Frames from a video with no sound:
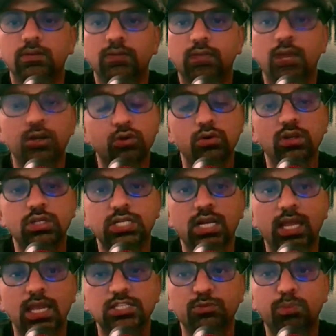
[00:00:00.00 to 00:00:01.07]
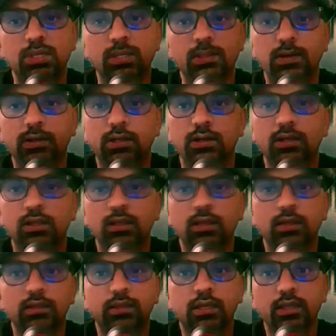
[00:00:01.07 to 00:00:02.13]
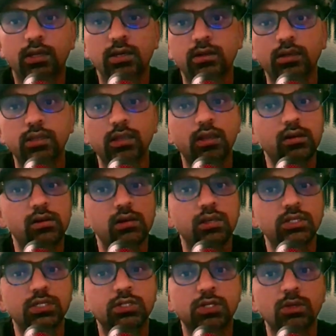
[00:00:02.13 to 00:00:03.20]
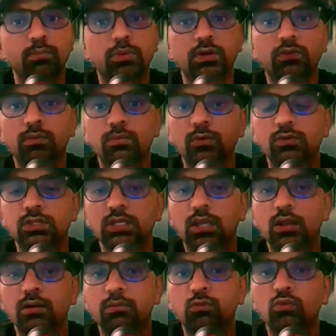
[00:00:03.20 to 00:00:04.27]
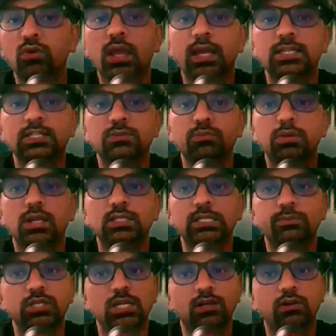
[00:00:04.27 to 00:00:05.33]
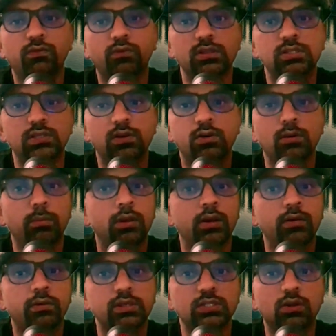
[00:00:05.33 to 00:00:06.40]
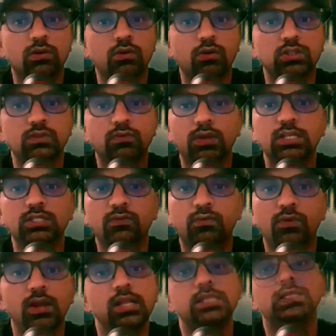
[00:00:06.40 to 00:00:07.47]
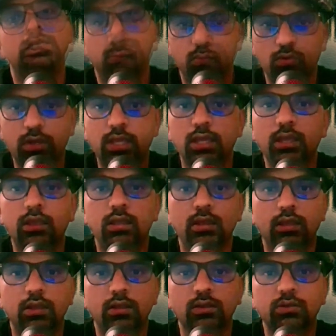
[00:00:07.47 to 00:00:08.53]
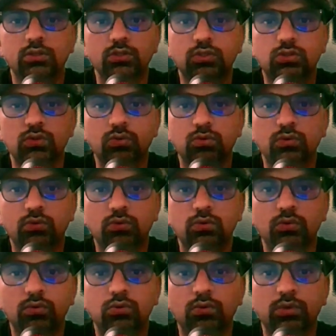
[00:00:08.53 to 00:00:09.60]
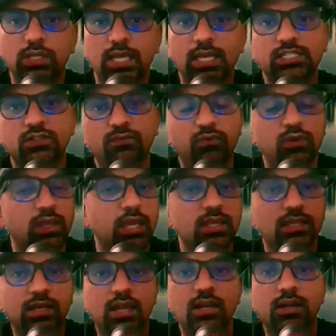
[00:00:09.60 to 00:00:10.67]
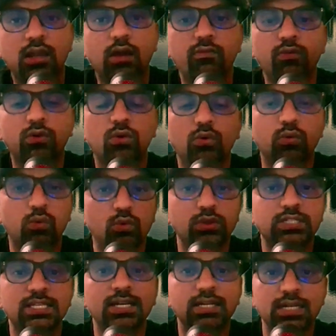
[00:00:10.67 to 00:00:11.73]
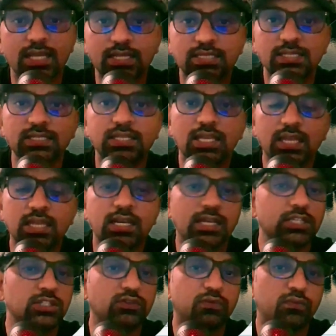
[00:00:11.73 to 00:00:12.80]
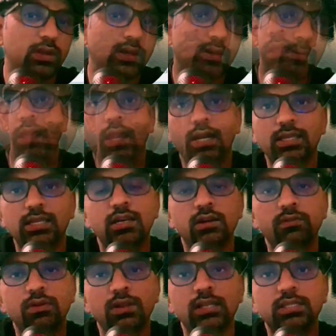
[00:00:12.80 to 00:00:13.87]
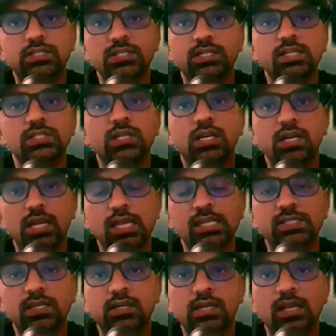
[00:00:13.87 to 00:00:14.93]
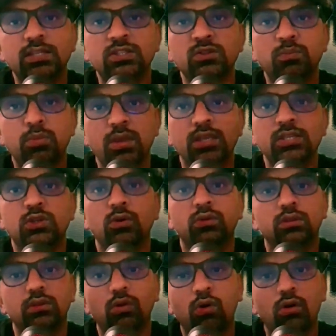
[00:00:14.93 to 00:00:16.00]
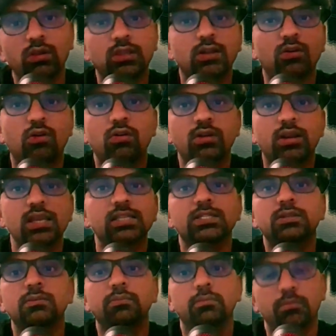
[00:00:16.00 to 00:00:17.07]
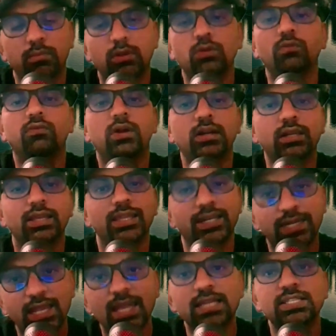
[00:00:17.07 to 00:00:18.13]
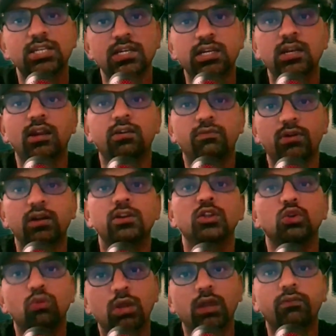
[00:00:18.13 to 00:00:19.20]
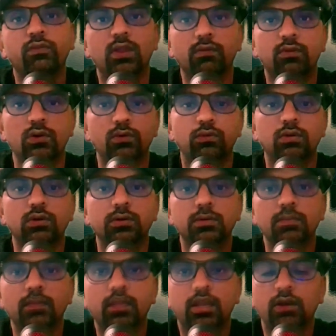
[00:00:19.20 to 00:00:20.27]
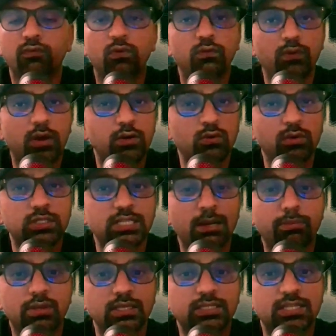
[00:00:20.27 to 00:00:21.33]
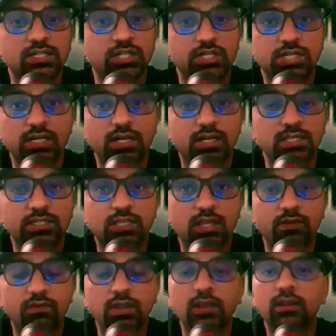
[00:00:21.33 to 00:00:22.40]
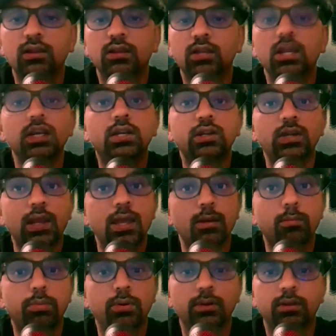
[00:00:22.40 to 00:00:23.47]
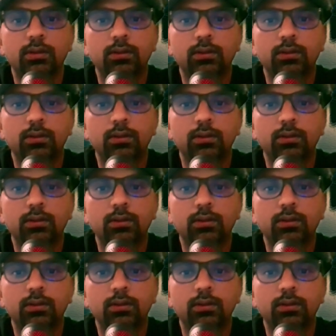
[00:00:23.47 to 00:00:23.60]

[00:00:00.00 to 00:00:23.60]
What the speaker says: Introduction has been written. The intricate relationship between music and mood has been a subject of considerable interest across various fields. Okay, so yes, we can write our own sentences here as well. And then it will suggest next sentences based on all the context, what it has written and what you have given to it. And if you want to accept the suggestion it is giving, hit tab.